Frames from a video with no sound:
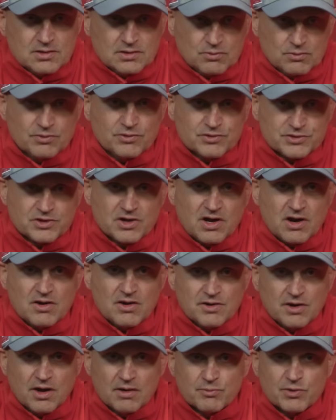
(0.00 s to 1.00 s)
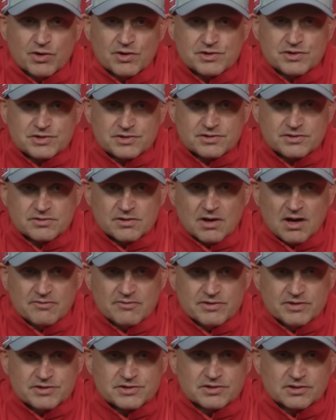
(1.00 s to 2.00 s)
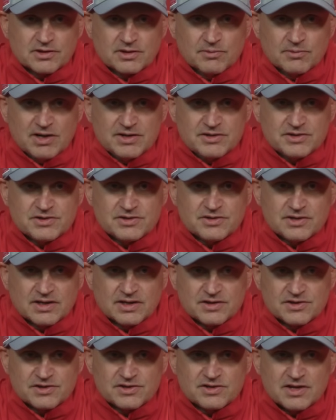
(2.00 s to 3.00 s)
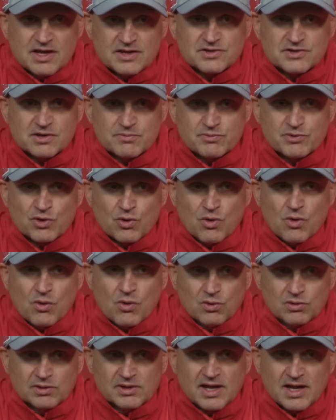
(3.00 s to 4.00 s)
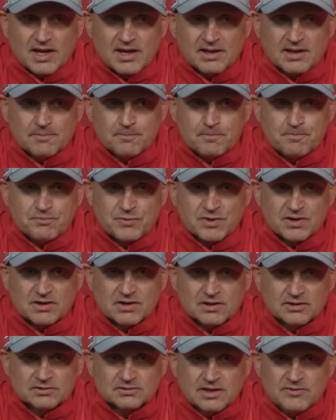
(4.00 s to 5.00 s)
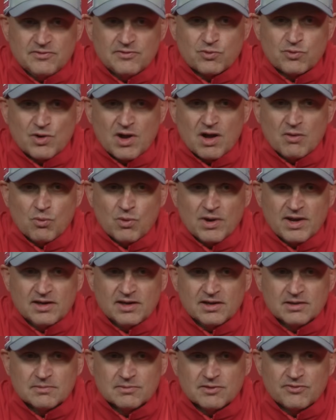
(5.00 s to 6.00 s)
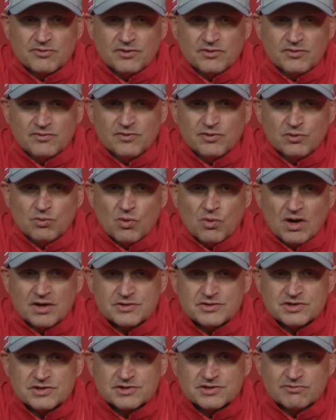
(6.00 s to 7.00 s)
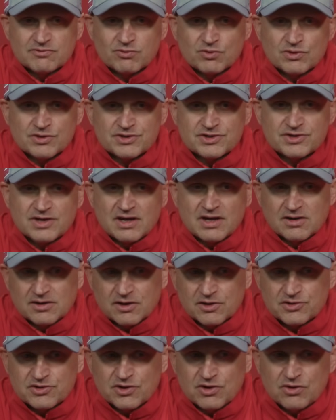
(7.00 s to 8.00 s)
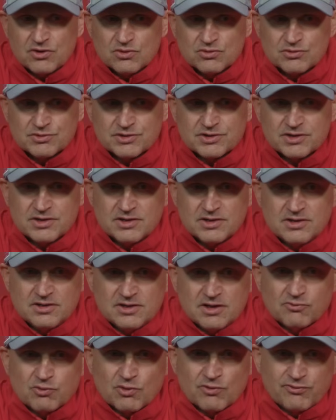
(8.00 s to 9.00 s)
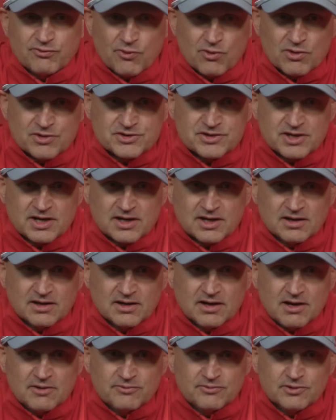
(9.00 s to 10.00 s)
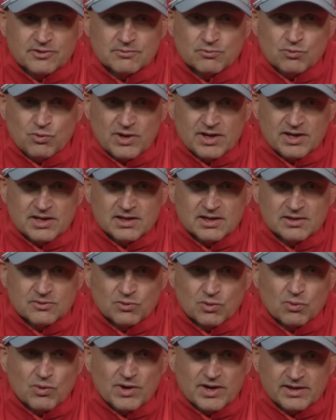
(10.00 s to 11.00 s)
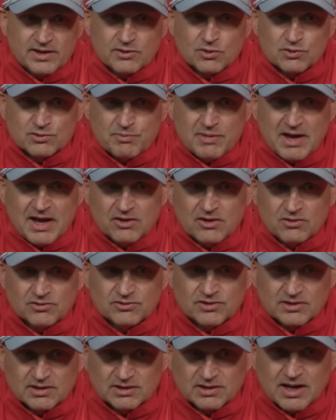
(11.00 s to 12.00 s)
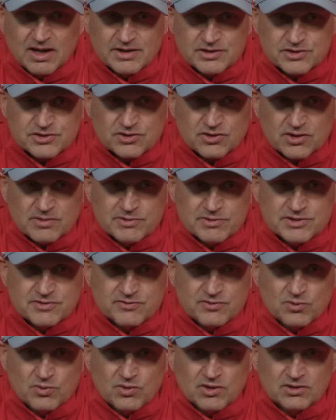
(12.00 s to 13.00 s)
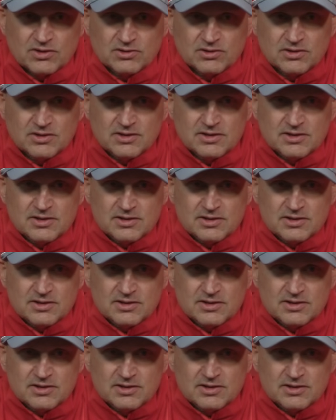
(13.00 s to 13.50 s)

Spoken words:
Well, there's the hard numbers, obviously, but I just think it sets up your whole game. Even if we're not winning them, if you watch us, if we're set on our toes, if we're forechecking off on winning, we're winning those battles on the line of scrimmage, if you will,